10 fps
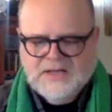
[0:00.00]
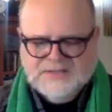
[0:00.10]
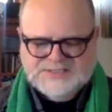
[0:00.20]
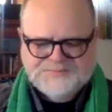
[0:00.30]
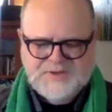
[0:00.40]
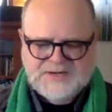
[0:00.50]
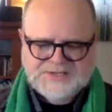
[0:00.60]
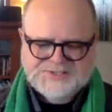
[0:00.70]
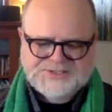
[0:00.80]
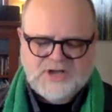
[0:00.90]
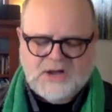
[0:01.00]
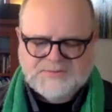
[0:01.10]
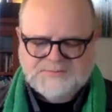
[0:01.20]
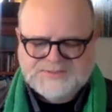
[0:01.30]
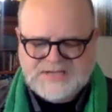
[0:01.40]
The spirit
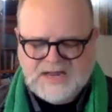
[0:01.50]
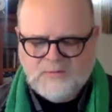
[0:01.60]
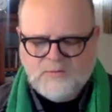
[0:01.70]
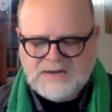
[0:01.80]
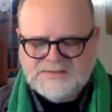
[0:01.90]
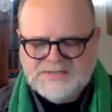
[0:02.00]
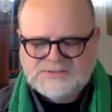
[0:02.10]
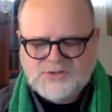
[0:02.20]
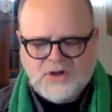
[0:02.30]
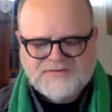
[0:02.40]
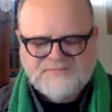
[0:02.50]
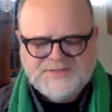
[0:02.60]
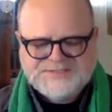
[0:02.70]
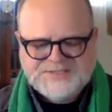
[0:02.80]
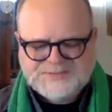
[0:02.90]
stopped beside one little knot of
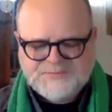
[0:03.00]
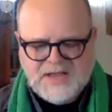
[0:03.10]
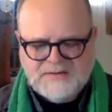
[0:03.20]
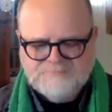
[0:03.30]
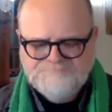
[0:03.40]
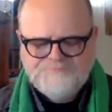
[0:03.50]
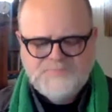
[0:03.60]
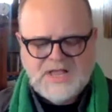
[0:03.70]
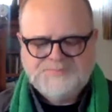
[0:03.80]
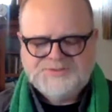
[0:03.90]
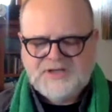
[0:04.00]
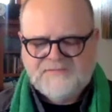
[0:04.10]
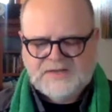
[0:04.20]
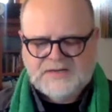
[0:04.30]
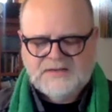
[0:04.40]
businessmen.
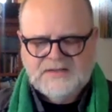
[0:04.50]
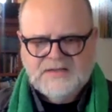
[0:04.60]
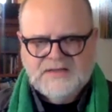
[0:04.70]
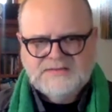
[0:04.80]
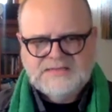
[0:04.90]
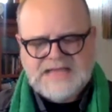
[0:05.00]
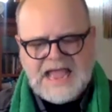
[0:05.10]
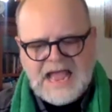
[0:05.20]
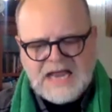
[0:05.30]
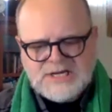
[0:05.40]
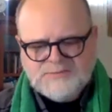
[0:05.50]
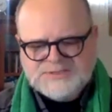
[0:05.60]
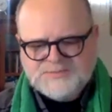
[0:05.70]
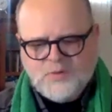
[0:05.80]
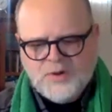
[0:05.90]
Observing that the hand
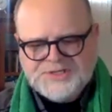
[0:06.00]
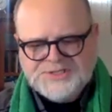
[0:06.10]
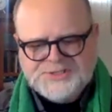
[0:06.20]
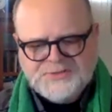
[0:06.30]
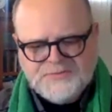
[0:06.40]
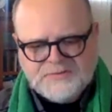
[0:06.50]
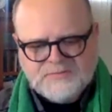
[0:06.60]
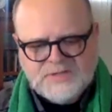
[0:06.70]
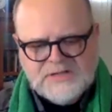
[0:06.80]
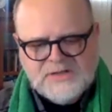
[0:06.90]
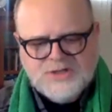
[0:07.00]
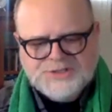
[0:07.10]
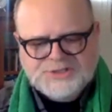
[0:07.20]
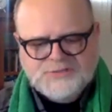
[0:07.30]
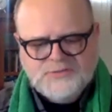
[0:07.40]
was pointed to them,
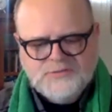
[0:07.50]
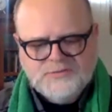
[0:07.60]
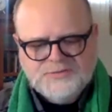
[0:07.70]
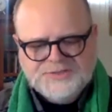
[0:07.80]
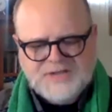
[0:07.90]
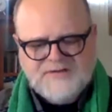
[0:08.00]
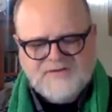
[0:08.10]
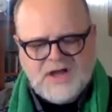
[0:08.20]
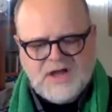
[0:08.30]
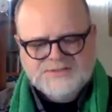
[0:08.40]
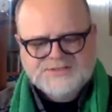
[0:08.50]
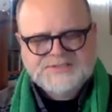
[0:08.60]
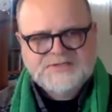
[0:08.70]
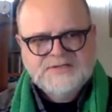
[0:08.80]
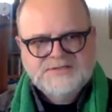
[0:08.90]
Scrooge
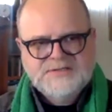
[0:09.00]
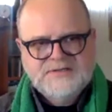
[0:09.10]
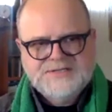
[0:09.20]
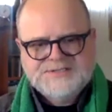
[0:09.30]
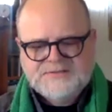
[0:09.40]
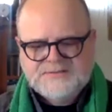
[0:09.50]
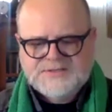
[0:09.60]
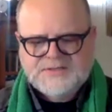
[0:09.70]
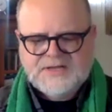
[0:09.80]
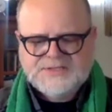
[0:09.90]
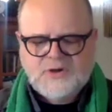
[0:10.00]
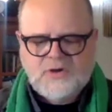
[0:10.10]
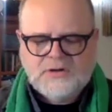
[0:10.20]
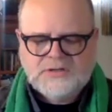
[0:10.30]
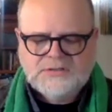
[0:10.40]
advanced to listen to their
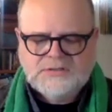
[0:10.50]
talk.